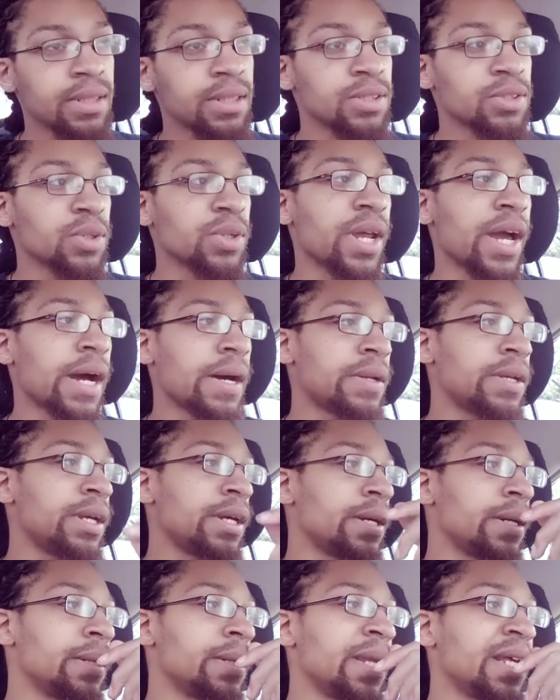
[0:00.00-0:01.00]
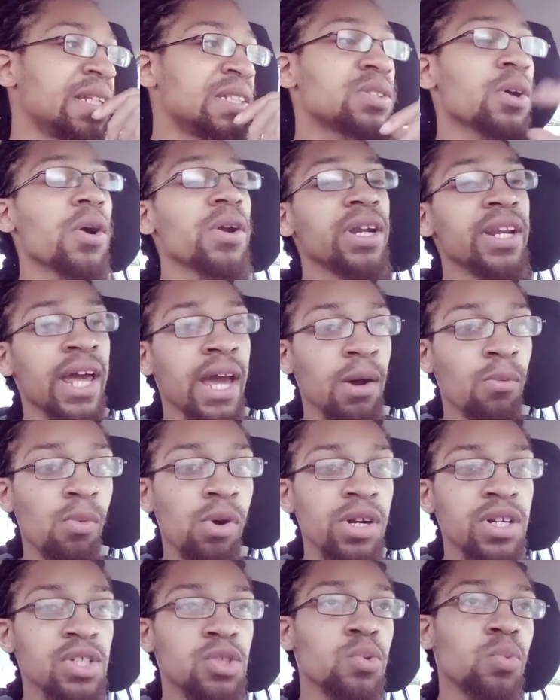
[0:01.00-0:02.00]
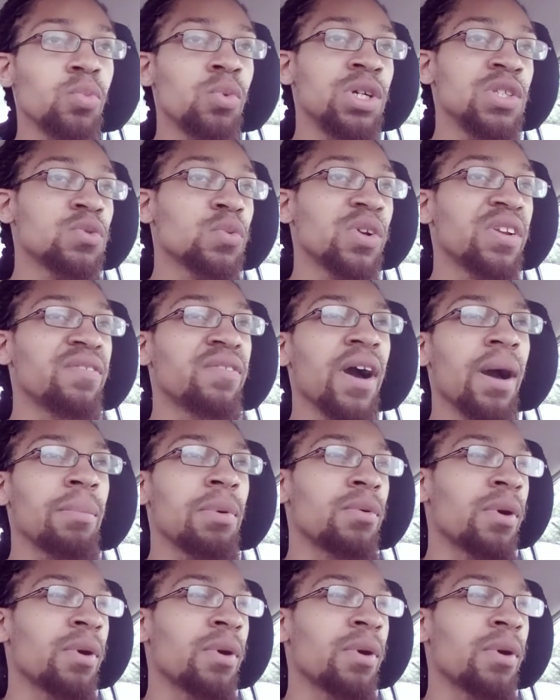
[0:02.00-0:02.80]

so now they started at 125,